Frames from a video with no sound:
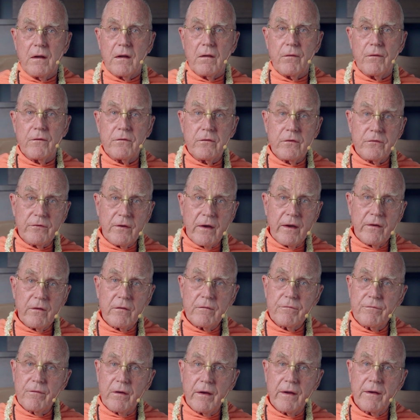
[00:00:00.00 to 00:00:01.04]
the desire
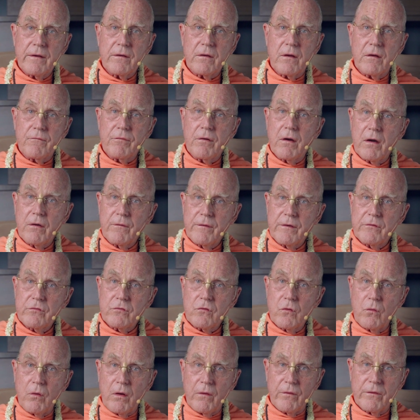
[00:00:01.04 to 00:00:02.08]
vine of Hari's
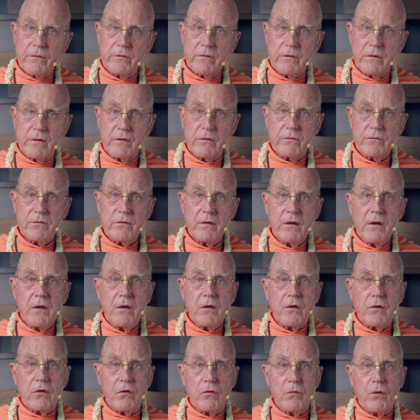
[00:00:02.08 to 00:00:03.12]
qualities
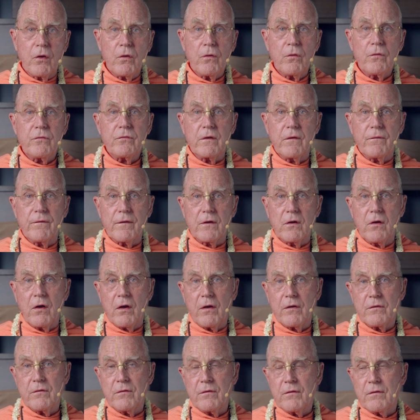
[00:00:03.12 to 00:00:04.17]
grows in the
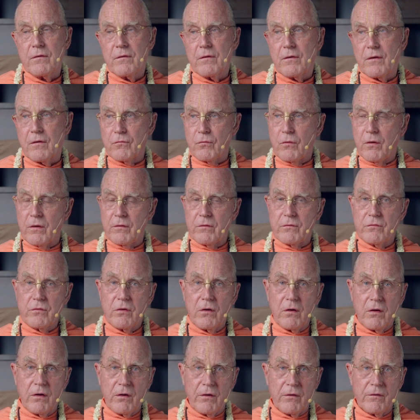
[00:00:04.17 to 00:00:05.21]
garden of Radha's
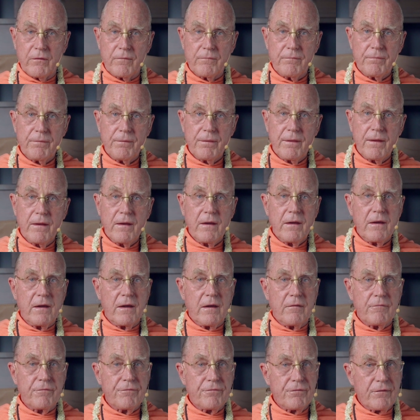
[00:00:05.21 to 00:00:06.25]
heart
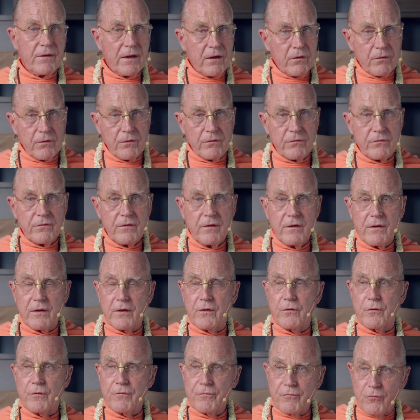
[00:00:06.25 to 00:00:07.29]
and flowers
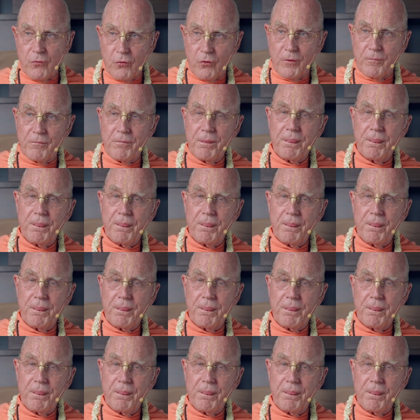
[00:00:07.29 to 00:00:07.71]
in the form